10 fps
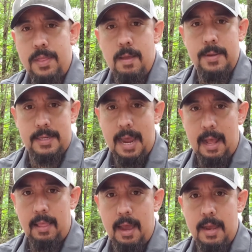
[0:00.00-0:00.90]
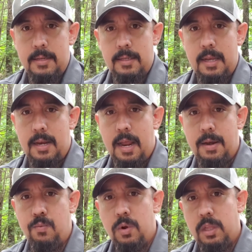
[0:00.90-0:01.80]
them as allies,
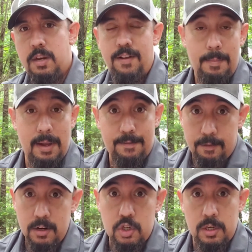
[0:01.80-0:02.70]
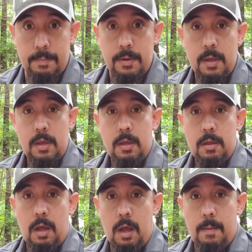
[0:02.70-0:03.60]
and really developing a friendship
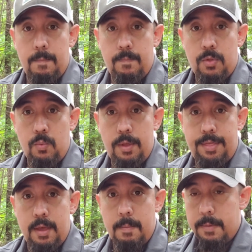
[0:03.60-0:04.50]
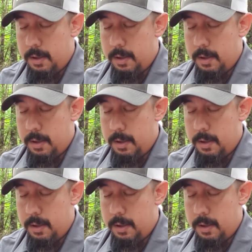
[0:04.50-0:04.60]
with them